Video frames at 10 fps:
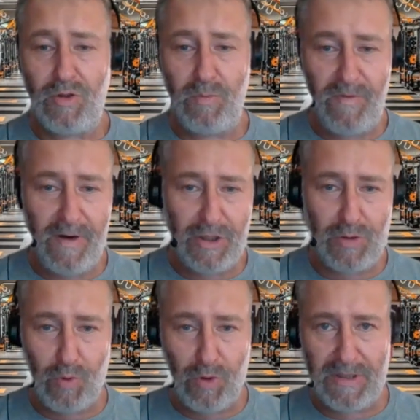very
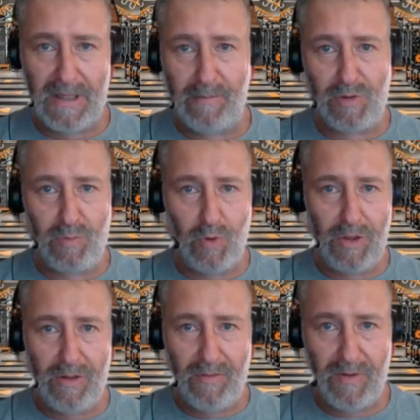small teams, smaller
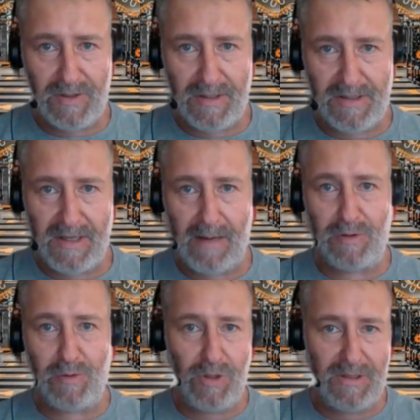university setups,
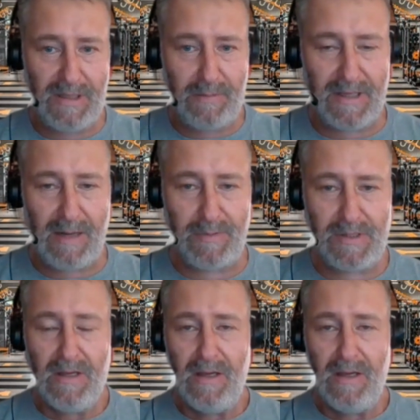smaller team setups,